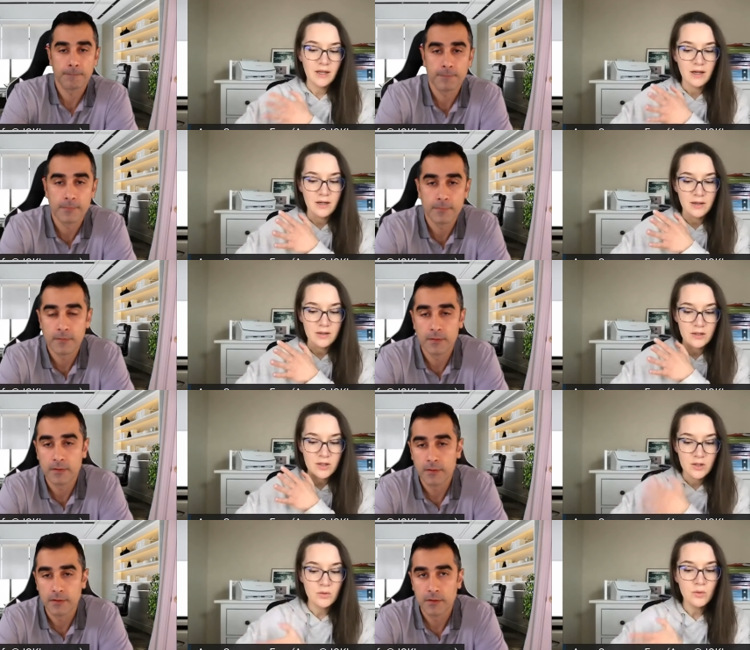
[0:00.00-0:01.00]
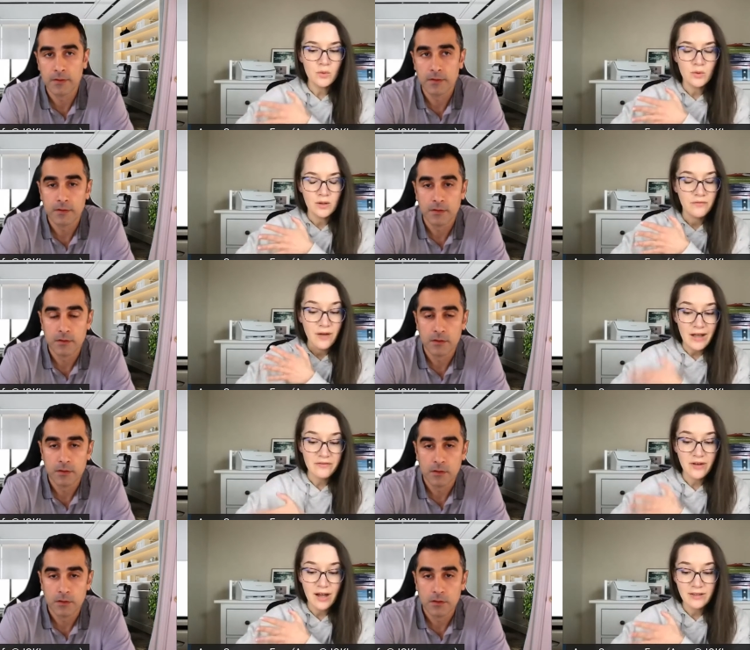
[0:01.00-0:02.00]
Speaker 1: a two
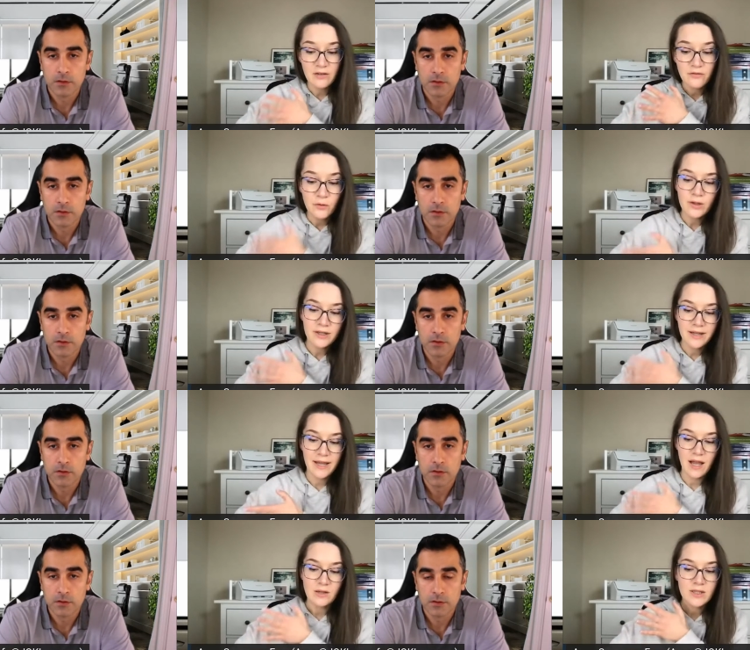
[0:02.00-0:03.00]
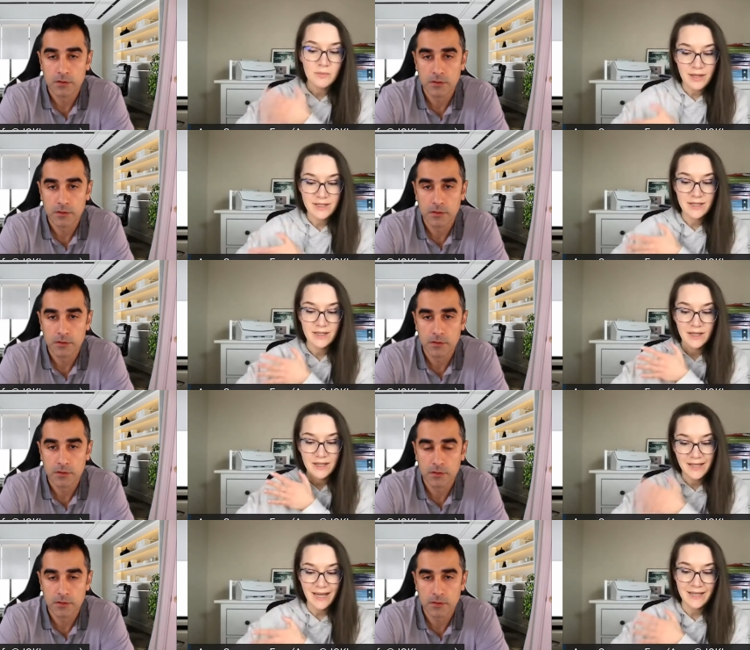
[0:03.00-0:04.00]
540-day automatic
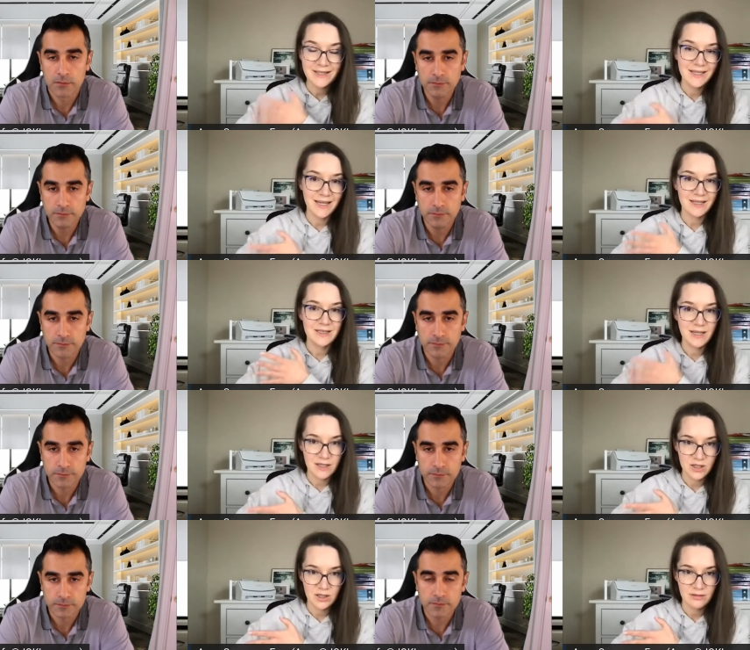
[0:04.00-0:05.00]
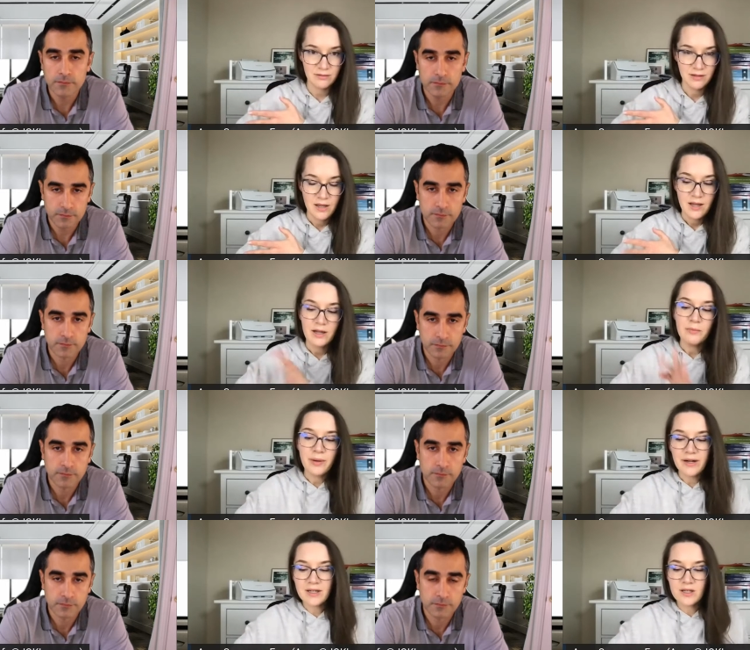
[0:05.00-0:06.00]
EAD extension
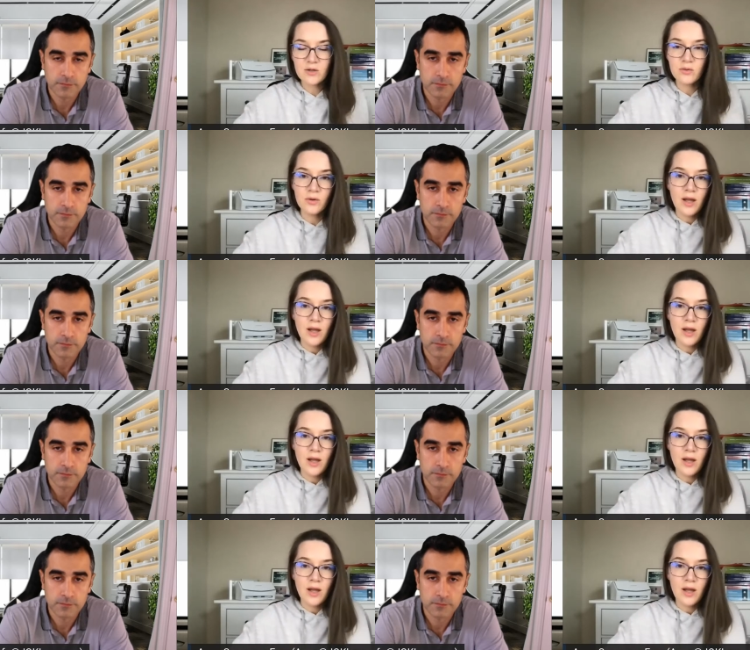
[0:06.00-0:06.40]
compared to